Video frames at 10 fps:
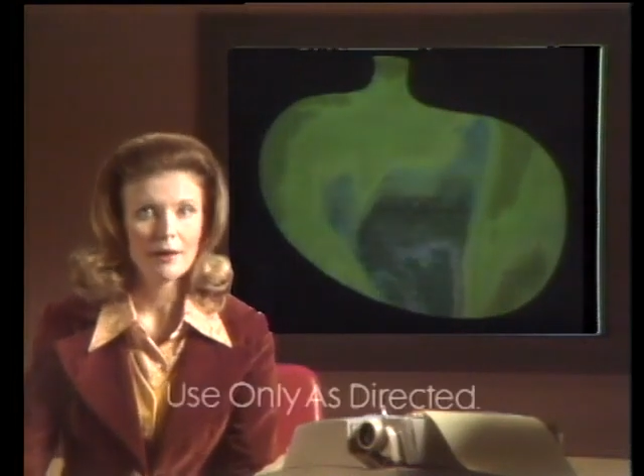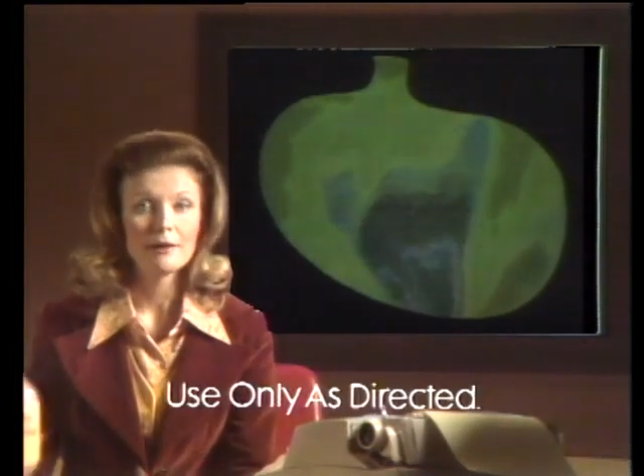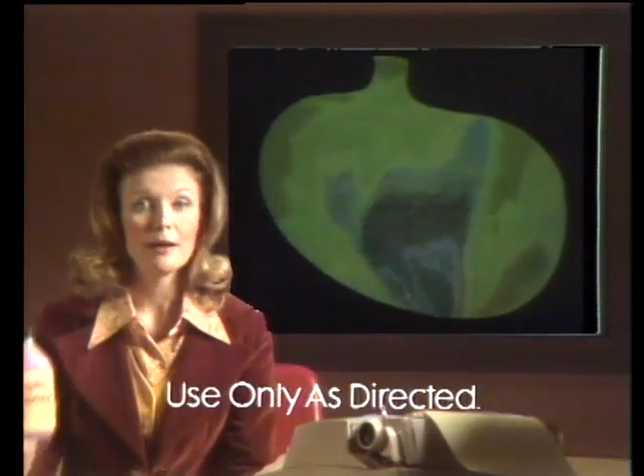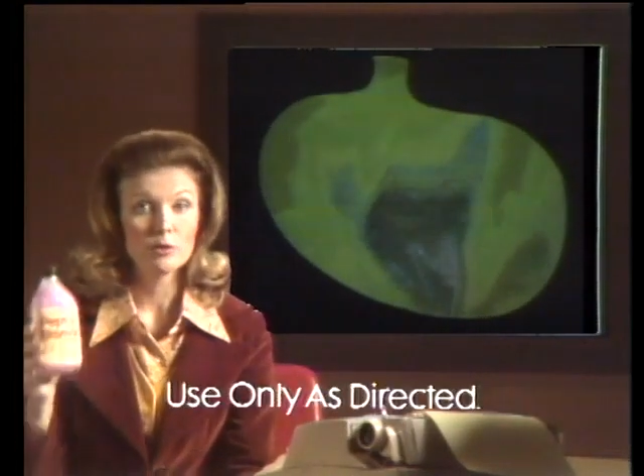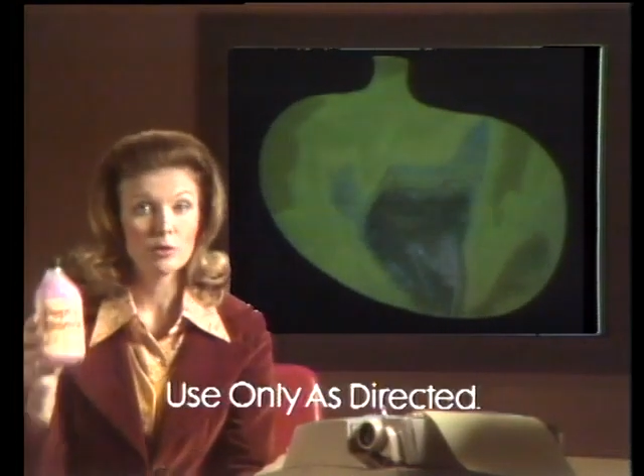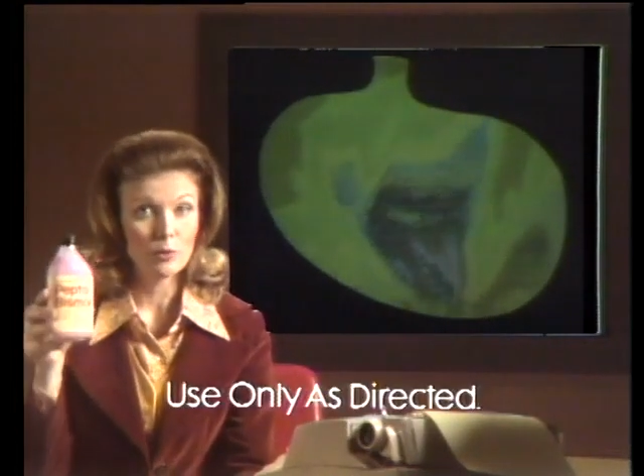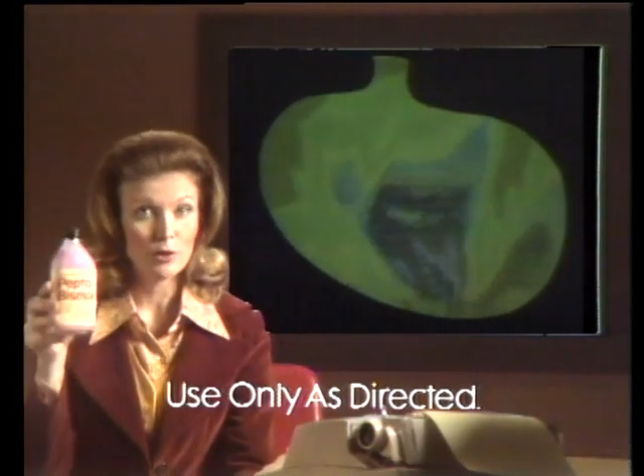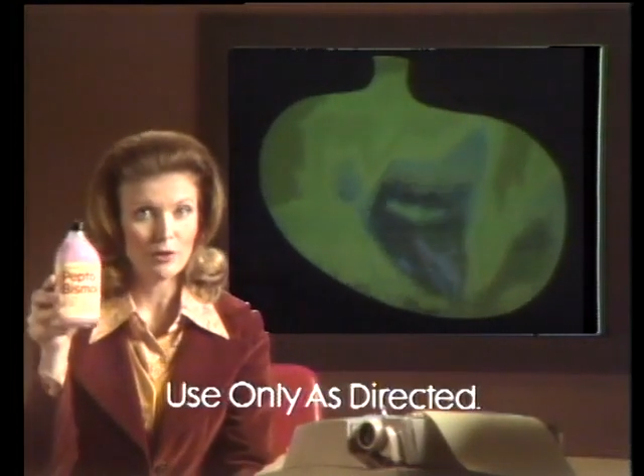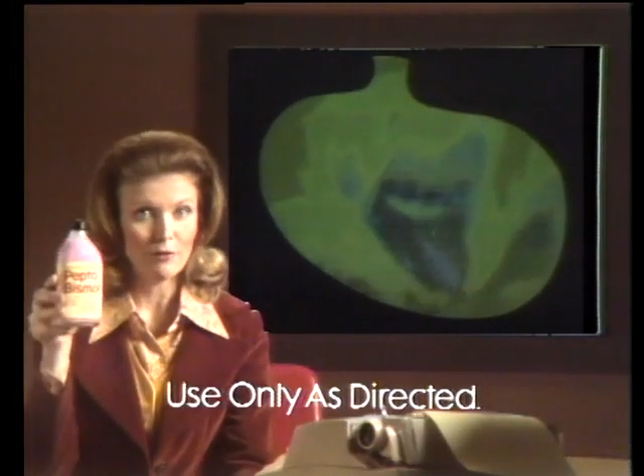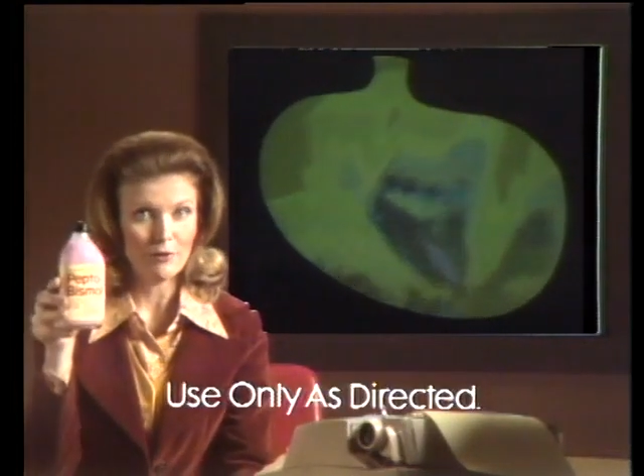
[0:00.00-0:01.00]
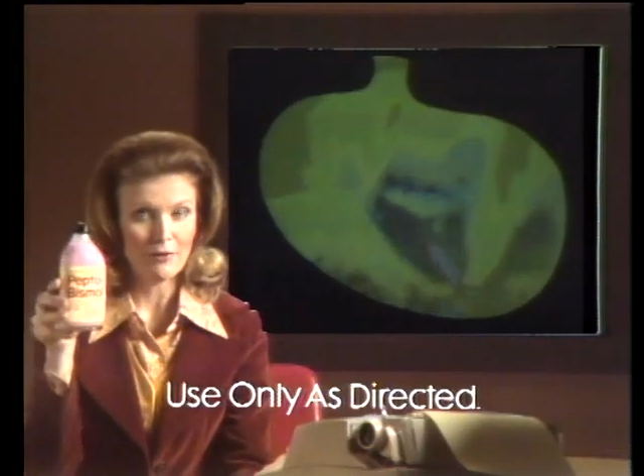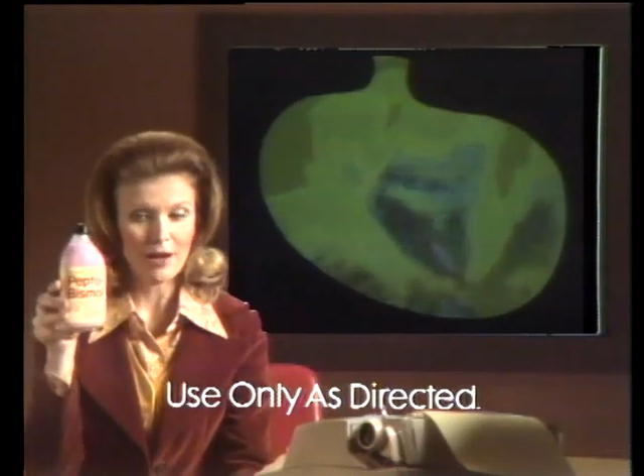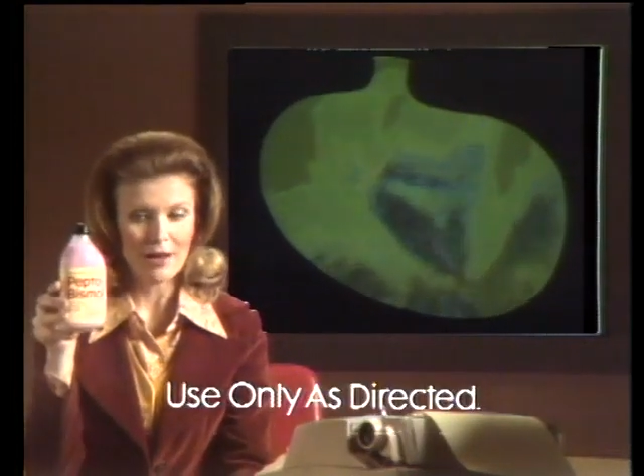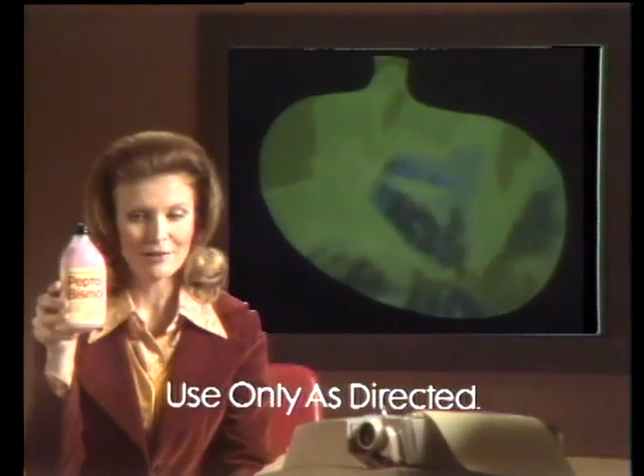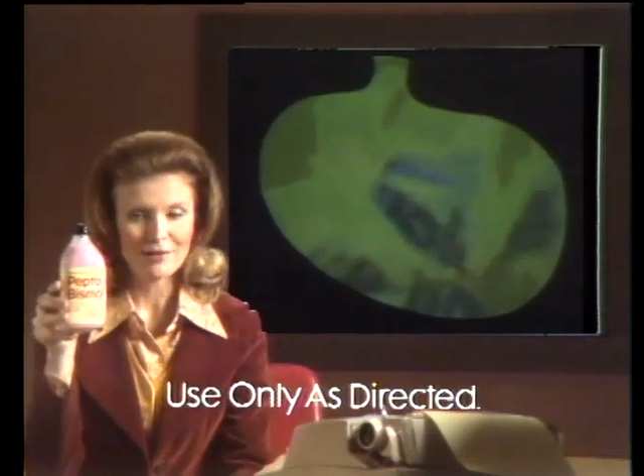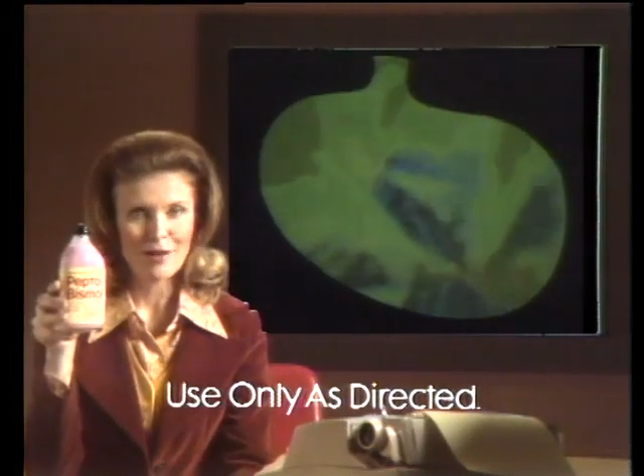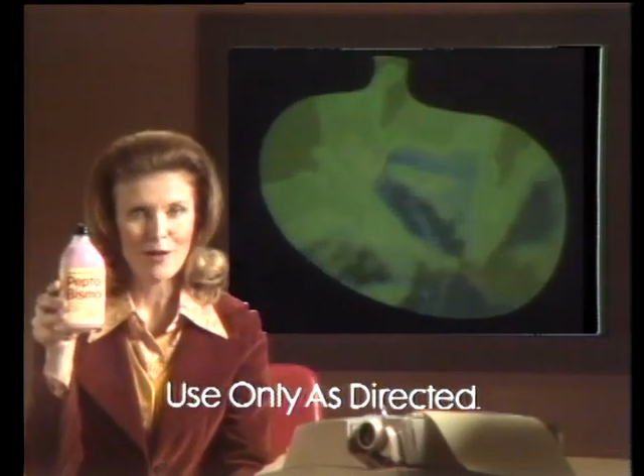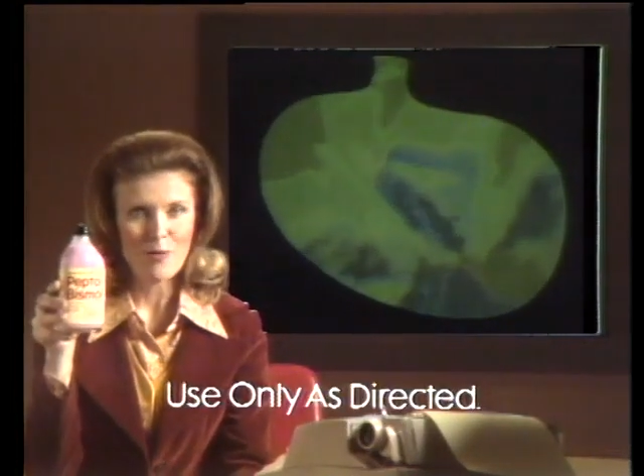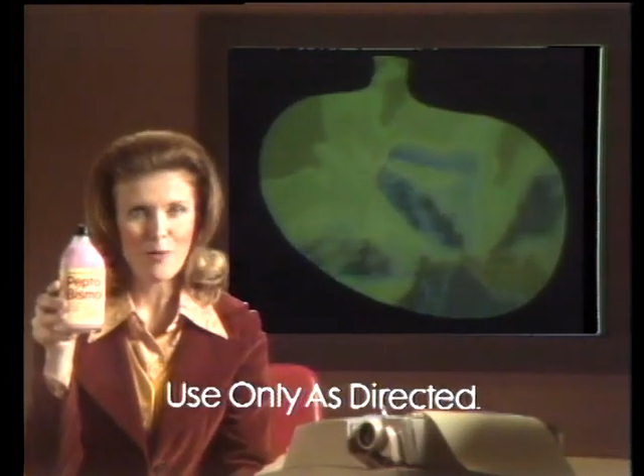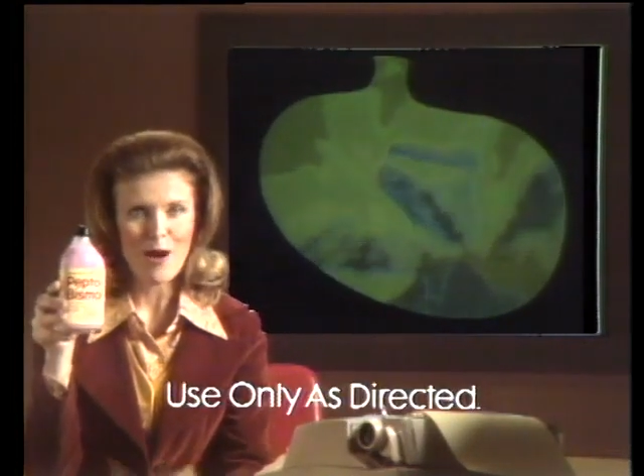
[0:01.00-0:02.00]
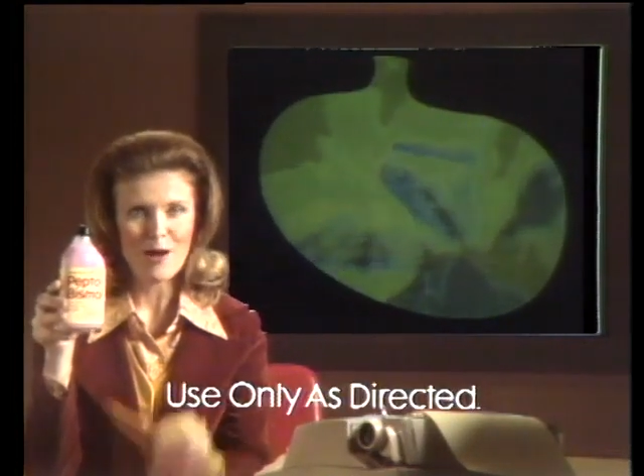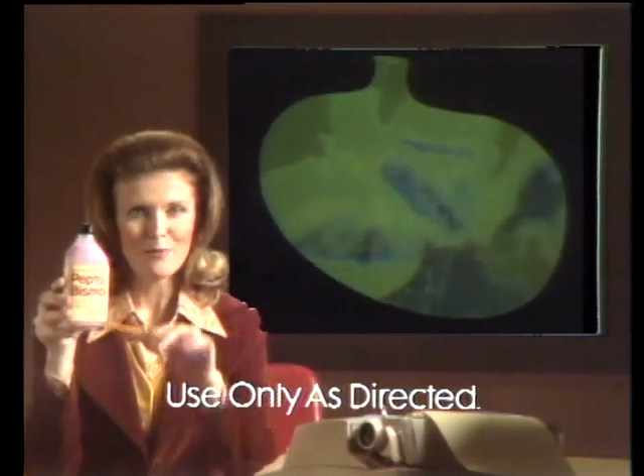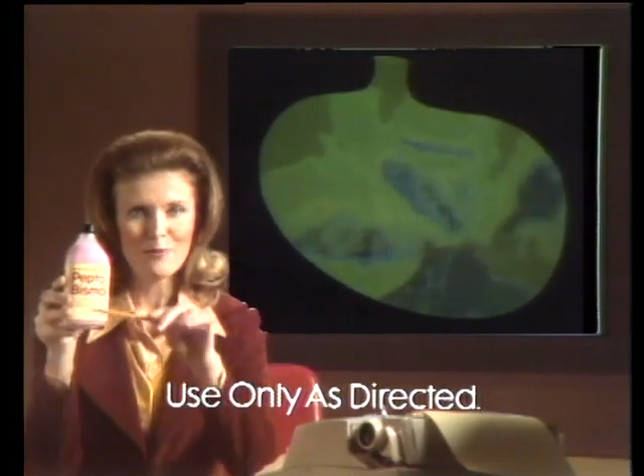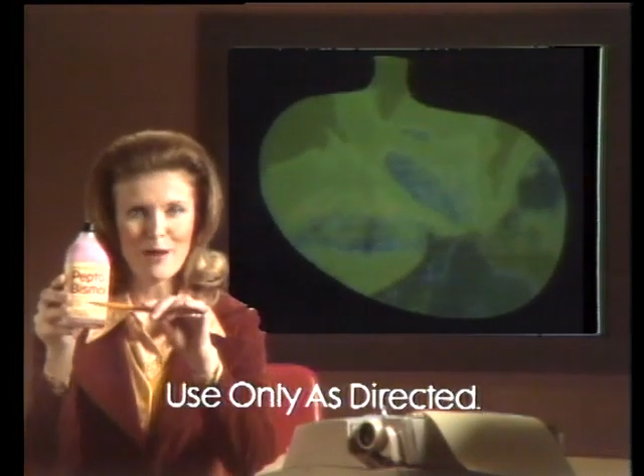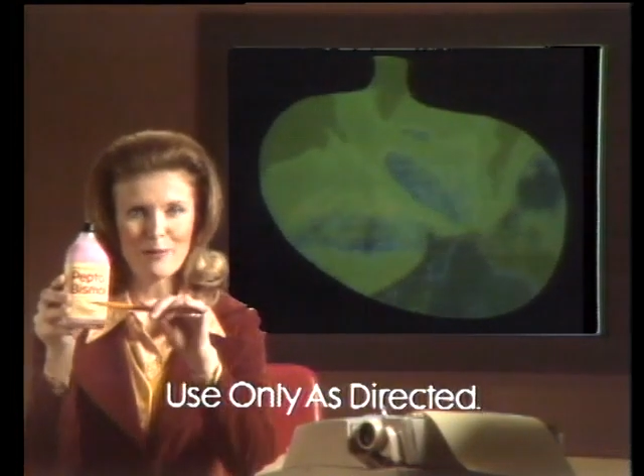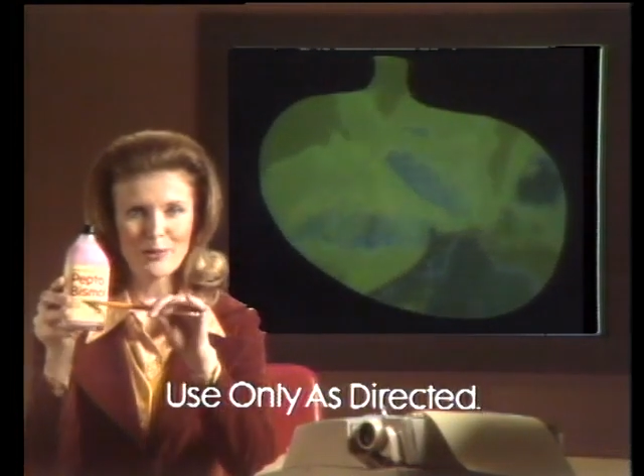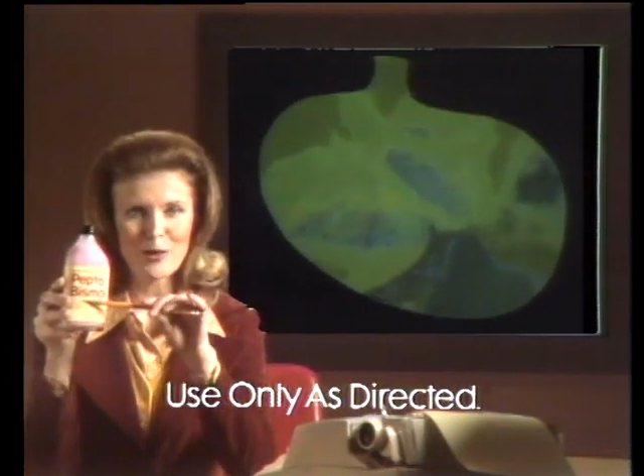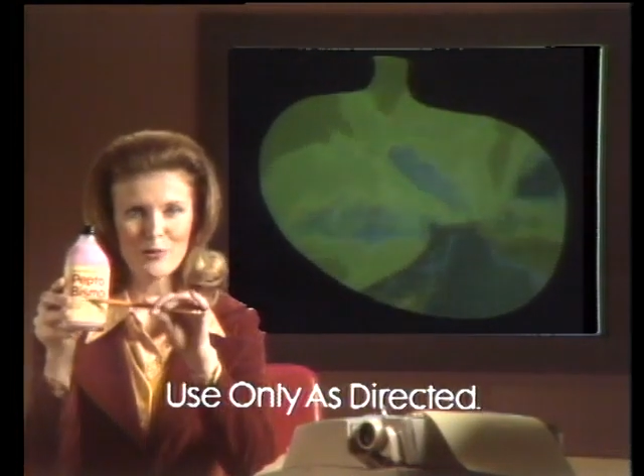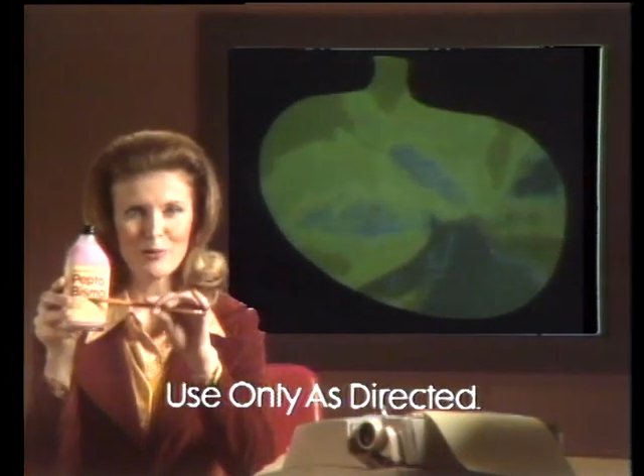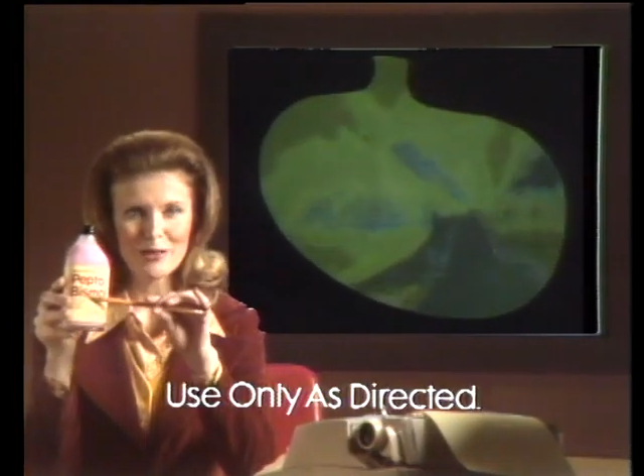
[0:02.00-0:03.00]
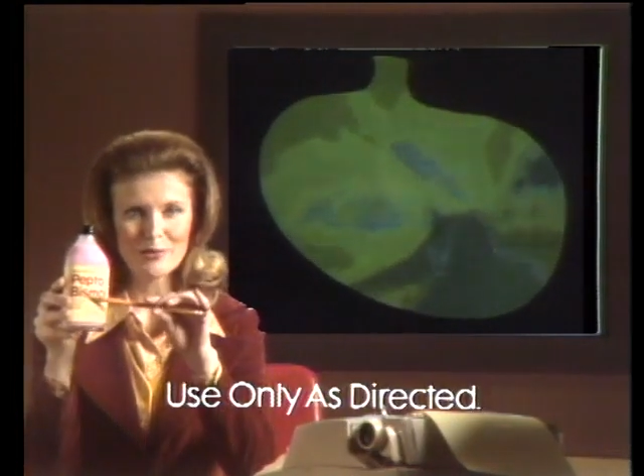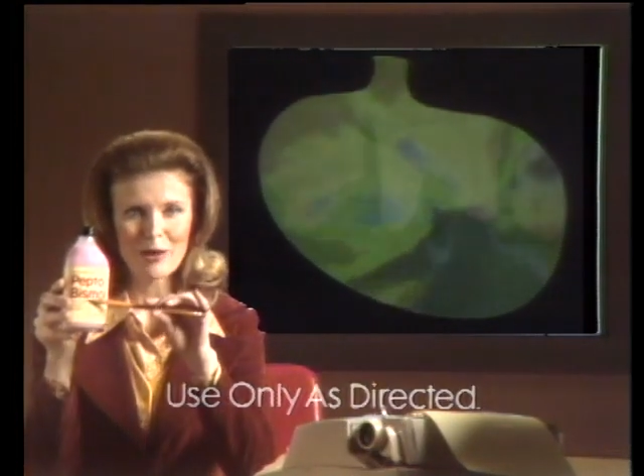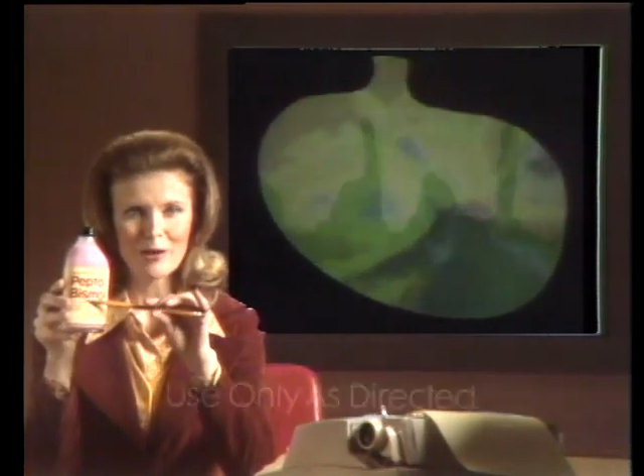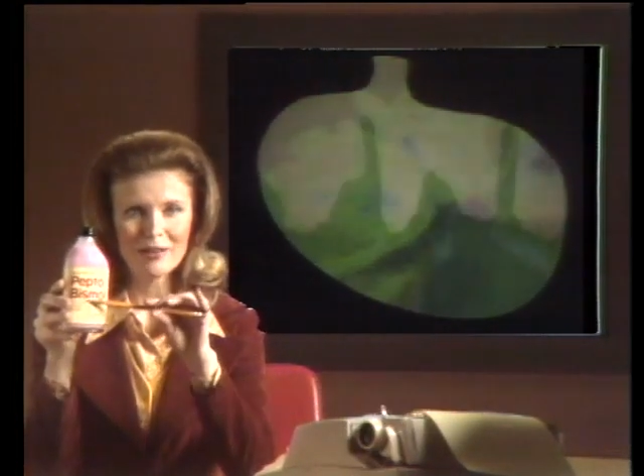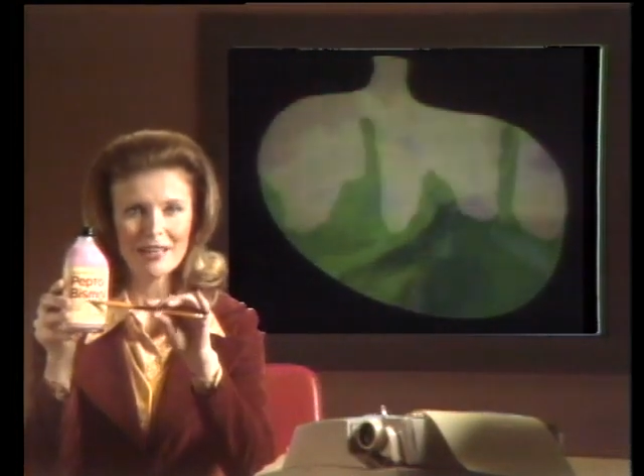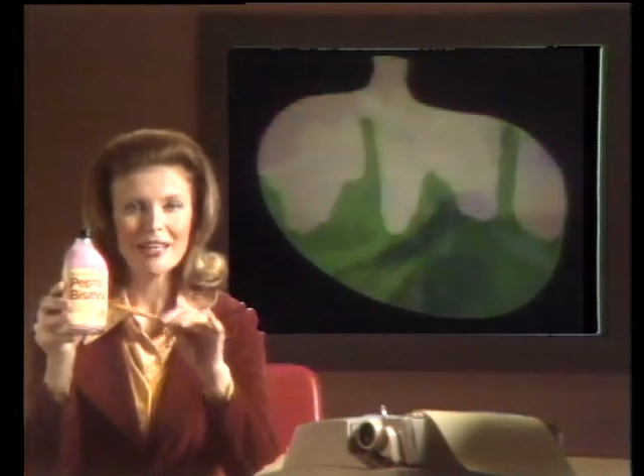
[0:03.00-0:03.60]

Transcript: Now, 2 words of advice. 1, Pepto-Bismol.